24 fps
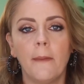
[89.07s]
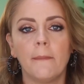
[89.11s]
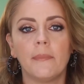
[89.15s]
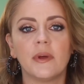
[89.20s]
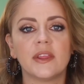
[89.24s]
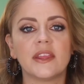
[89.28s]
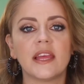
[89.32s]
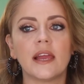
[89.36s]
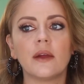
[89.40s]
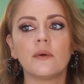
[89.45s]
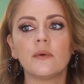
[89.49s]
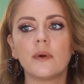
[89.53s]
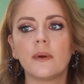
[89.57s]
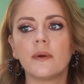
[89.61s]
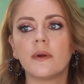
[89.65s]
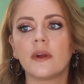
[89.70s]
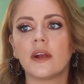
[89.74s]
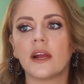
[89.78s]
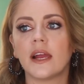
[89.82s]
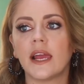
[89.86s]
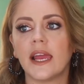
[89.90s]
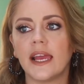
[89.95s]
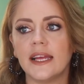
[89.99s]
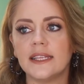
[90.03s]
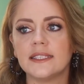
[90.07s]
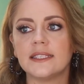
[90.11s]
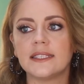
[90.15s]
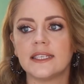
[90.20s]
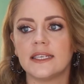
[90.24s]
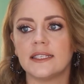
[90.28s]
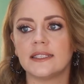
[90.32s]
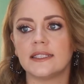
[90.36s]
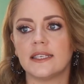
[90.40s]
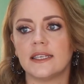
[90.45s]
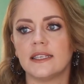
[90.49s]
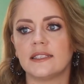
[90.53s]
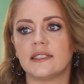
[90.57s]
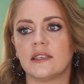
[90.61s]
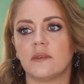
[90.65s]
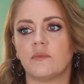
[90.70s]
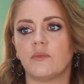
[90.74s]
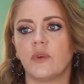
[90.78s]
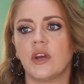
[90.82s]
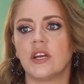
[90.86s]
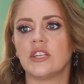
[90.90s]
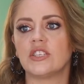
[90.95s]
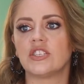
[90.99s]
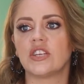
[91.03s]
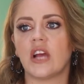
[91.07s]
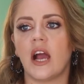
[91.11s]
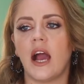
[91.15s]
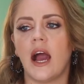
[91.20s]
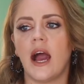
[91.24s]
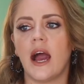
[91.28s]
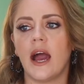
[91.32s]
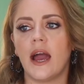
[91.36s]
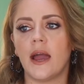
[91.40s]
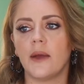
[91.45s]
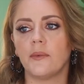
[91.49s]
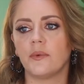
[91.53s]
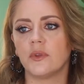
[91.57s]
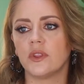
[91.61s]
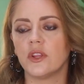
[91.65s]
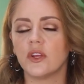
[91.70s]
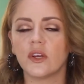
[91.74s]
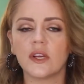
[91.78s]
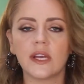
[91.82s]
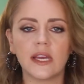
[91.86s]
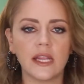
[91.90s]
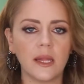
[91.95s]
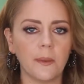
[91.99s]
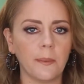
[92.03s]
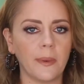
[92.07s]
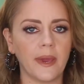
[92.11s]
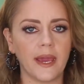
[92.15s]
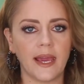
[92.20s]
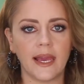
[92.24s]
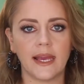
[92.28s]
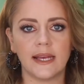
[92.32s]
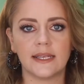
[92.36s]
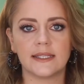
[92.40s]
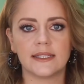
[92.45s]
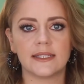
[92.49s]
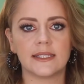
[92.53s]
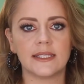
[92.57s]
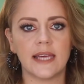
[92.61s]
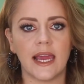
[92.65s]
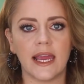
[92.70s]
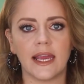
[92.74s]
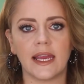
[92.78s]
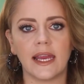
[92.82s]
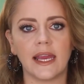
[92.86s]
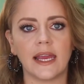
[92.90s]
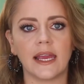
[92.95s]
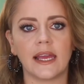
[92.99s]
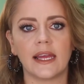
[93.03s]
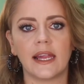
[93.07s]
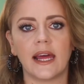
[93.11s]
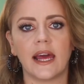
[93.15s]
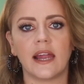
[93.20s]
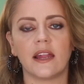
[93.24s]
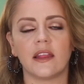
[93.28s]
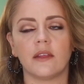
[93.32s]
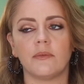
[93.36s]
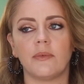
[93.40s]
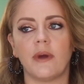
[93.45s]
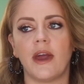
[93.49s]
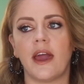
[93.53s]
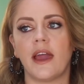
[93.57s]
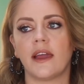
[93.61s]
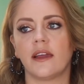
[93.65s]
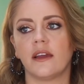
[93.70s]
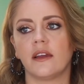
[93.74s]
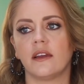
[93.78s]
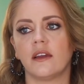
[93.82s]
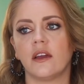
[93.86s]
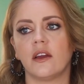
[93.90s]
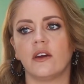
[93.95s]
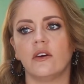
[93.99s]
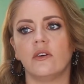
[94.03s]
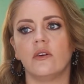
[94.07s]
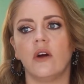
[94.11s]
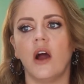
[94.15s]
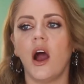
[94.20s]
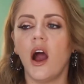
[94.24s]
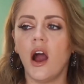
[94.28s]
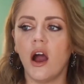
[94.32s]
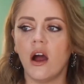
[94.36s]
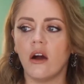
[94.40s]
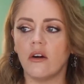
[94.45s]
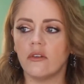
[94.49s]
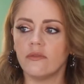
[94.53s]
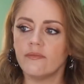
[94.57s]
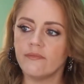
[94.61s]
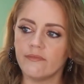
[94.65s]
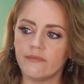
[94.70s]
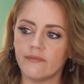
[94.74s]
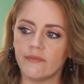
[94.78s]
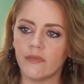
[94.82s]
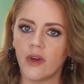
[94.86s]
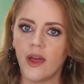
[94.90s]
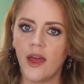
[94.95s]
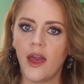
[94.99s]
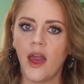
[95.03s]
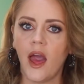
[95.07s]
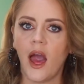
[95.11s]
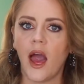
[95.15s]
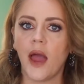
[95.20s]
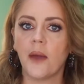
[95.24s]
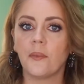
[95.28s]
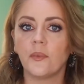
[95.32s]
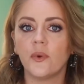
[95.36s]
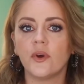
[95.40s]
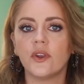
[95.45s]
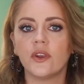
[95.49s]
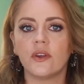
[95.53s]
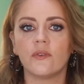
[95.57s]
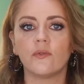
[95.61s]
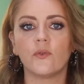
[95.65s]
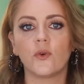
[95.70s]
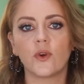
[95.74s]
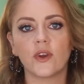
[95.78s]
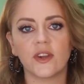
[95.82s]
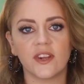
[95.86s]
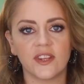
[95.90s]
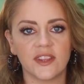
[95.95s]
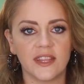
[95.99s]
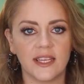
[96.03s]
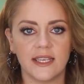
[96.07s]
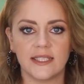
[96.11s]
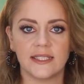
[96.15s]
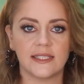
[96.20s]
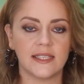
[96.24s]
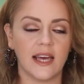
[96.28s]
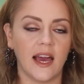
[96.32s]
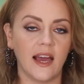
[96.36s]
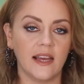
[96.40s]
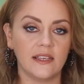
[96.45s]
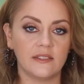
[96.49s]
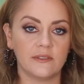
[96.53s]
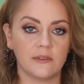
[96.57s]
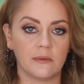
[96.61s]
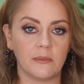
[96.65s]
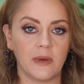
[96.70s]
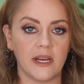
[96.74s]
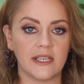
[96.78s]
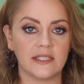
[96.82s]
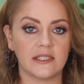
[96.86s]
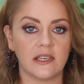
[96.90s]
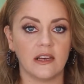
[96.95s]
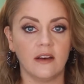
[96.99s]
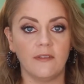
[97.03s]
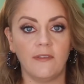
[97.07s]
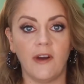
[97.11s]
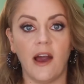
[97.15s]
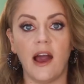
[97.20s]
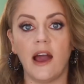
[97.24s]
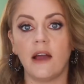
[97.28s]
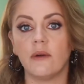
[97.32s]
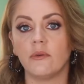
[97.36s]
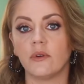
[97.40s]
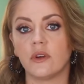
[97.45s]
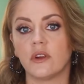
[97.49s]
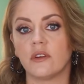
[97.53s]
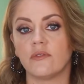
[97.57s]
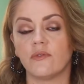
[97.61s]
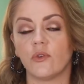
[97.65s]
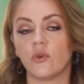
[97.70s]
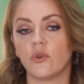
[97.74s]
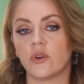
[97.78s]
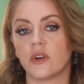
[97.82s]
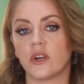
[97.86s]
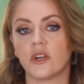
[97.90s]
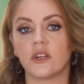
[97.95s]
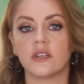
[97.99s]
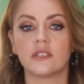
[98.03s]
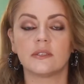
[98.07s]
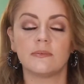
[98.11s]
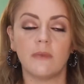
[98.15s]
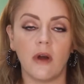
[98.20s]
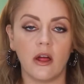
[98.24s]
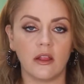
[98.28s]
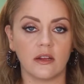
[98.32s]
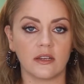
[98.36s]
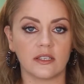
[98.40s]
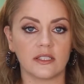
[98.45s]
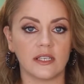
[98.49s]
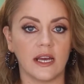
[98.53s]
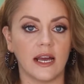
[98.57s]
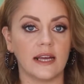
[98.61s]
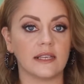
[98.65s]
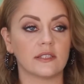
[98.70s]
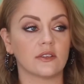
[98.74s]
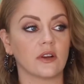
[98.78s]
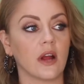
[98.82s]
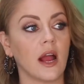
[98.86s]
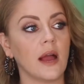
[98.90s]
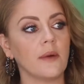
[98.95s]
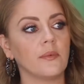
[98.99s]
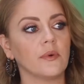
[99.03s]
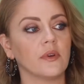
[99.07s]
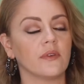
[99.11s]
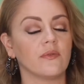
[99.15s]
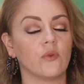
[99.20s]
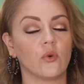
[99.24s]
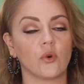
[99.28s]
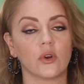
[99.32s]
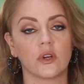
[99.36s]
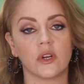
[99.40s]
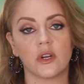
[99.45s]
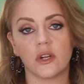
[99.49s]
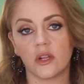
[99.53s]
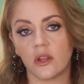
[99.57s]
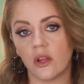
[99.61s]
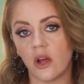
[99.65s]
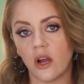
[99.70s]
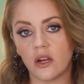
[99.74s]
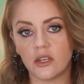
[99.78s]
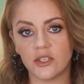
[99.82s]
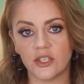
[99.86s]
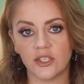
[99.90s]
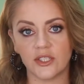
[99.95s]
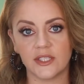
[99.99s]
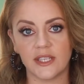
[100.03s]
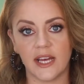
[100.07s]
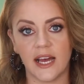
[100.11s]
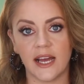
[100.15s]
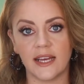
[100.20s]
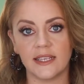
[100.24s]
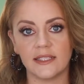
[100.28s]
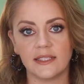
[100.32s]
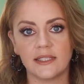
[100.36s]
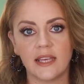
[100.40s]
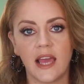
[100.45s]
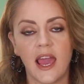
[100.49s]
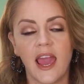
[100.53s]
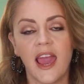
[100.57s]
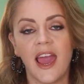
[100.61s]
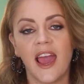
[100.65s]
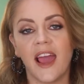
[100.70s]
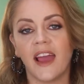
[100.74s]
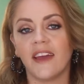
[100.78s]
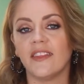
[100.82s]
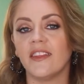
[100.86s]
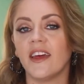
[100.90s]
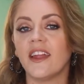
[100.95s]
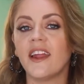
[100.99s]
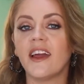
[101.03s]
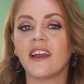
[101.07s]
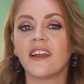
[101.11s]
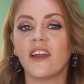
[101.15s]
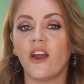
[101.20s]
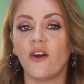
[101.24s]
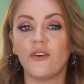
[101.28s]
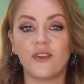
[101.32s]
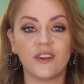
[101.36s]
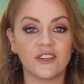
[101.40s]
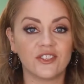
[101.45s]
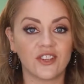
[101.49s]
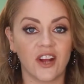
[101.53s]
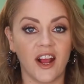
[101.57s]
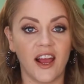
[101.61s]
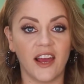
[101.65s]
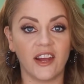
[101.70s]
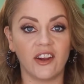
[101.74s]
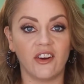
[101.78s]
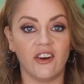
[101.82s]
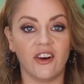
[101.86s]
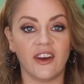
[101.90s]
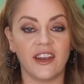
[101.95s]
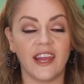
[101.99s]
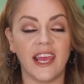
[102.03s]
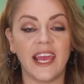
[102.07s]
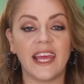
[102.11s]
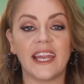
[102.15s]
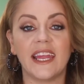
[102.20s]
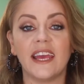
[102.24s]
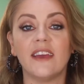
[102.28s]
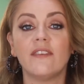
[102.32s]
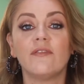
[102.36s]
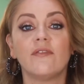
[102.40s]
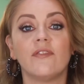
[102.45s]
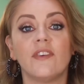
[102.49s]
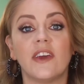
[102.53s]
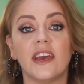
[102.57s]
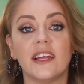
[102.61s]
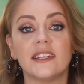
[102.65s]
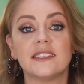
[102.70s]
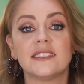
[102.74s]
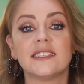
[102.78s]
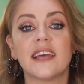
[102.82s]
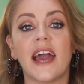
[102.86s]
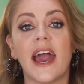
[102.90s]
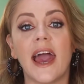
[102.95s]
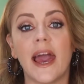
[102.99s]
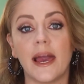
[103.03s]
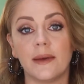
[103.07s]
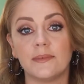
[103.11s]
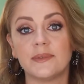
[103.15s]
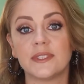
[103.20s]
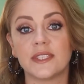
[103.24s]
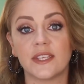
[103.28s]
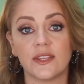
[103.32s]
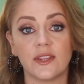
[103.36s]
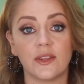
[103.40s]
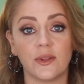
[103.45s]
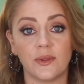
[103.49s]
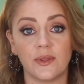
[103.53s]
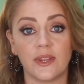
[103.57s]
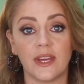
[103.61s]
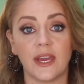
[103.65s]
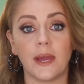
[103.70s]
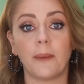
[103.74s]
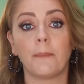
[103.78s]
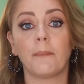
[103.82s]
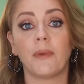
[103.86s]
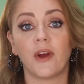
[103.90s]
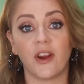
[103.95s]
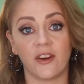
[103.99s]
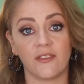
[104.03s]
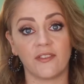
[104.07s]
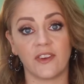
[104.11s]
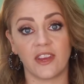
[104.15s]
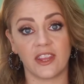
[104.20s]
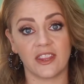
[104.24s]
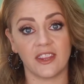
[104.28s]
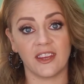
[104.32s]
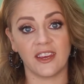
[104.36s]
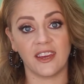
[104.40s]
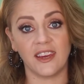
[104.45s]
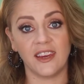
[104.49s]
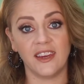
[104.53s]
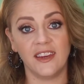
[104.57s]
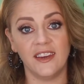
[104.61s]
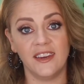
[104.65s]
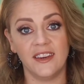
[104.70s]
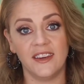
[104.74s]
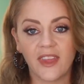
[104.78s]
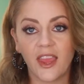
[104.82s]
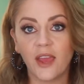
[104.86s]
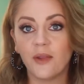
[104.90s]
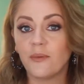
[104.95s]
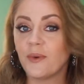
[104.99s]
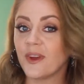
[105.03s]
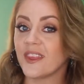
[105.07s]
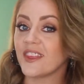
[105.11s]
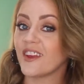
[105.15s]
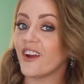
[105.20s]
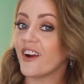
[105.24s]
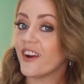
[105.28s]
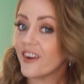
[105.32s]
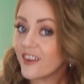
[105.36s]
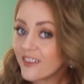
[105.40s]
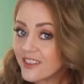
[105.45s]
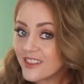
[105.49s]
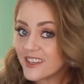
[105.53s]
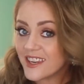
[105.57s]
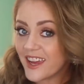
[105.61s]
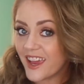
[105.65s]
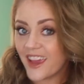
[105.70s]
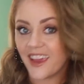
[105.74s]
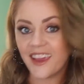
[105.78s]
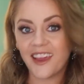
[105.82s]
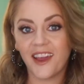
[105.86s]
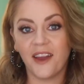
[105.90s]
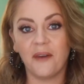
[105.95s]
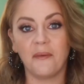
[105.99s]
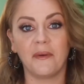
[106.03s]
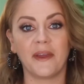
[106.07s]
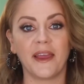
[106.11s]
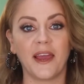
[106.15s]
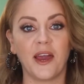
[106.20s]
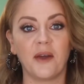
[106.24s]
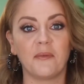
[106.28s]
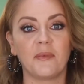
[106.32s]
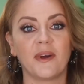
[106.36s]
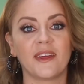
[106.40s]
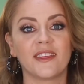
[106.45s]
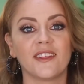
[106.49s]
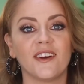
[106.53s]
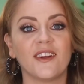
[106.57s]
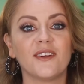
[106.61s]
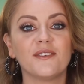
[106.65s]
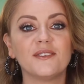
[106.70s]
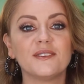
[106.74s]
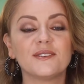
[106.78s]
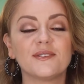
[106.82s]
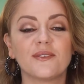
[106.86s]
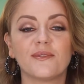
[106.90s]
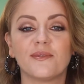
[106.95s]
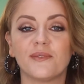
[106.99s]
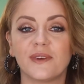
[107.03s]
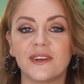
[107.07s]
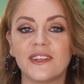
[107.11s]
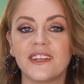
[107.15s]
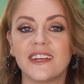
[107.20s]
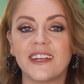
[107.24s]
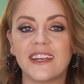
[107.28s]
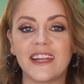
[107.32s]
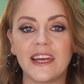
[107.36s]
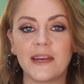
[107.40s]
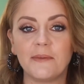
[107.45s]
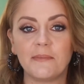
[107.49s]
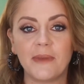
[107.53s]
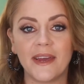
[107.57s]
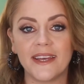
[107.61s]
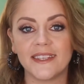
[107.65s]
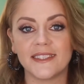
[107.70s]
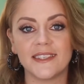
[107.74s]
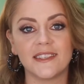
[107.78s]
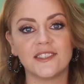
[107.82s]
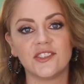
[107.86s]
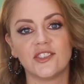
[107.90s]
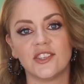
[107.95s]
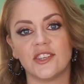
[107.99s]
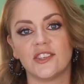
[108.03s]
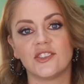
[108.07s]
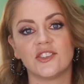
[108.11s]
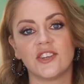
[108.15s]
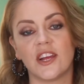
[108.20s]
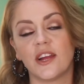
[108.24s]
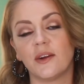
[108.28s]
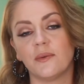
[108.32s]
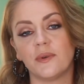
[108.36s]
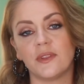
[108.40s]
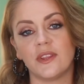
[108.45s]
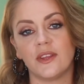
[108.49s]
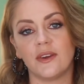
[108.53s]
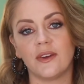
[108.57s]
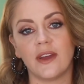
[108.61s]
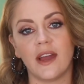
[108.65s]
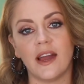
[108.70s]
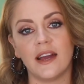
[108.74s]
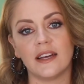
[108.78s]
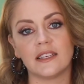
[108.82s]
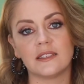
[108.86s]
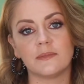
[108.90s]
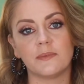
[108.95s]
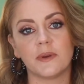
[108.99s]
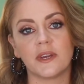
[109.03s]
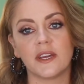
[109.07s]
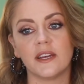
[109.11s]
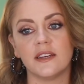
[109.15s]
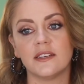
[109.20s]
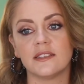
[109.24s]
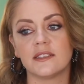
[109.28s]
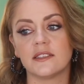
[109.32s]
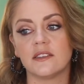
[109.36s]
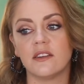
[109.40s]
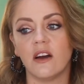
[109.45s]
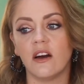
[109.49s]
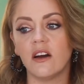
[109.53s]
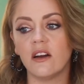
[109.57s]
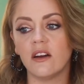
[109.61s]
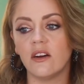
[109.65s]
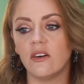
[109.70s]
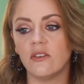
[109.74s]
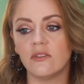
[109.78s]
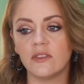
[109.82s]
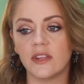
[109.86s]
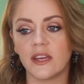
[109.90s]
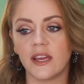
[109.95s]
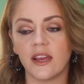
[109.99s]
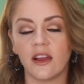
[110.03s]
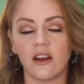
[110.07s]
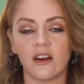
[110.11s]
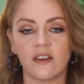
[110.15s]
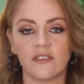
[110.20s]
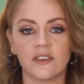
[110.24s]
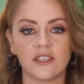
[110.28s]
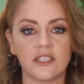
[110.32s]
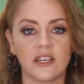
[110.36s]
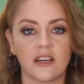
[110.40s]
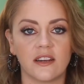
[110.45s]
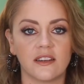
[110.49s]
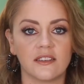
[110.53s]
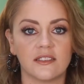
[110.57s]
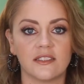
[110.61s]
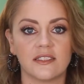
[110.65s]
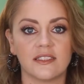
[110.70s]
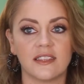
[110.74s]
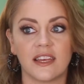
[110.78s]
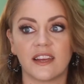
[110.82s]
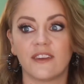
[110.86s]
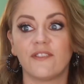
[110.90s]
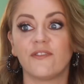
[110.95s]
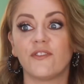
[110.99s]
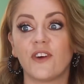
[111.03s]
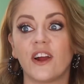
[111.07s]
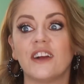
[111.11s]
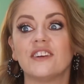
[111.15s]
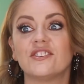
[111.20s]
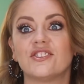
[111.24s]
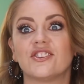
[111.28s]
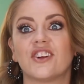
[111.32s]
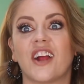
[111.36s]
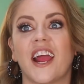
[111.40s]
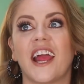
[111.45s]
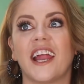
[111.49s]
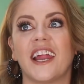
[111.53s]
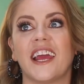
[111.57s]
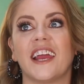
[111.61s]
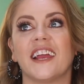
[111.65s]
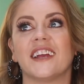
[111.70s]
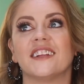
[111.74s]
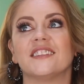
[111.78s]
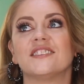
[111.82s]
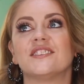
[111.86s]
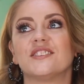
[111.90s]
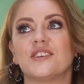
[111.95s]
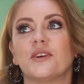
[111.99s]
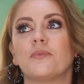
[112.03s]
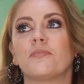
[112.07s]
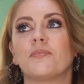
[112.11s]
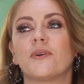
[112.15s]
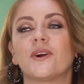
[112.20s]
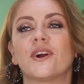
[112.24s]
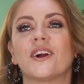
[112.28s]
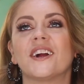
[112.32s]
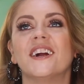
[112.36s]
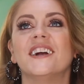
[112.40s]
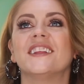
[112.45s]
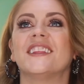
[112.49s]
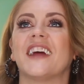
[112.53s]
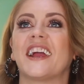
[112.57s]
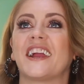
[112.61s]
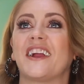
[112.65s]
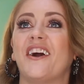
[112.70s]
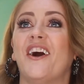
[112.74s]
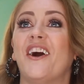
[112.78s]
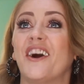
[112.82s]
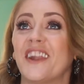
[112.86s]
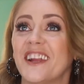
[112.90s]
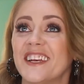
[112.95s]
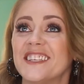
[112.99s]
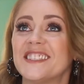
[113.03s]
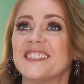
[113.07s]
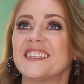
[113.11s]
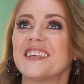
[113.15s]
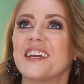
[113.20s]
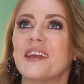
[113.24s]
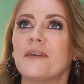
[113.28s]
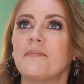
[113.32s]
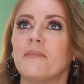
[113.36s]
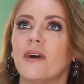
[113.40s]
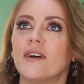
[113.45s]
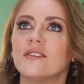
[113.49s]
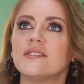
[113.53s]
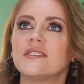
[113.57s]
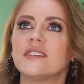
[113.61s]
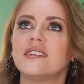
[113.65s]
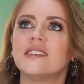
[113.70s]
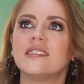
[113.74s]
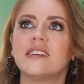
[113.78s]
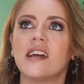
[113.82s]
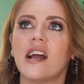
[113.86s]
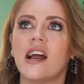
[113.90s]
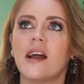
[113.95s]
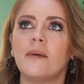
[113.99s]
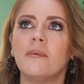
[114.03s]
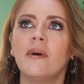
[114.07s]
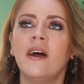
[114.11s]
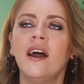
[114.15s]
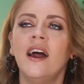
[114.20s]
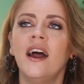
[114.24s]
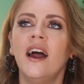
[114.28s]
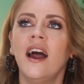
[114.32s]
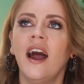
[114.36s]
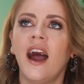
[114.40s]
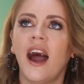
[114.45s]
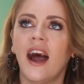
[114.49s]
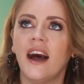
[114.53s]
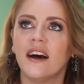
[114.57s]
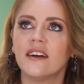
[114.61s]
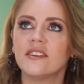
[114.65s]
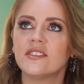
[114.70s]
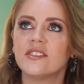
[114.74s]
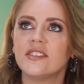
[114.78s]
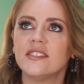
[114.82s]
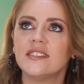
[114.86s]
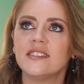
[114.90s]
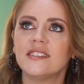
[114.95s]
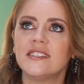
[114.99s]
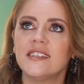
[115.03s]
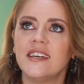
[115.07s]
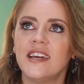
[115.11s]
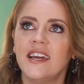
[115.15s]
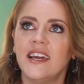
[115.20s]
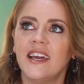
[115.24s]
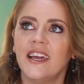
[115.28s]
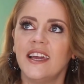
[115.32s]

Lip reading: But there were instances in which I would look at a piece, taking it out of the bag and go, oh, I wouldn't have ordered this size for myself. I would have ordered a smaller size, or I would have ordered a larger size. And then I go to try it on and it fits absolutely perfectly. And with Earth Day coming up, I thought it was a really neat message to share with you guys, because not only are returns like frustrating and super, like honestly, most of the time, I'll just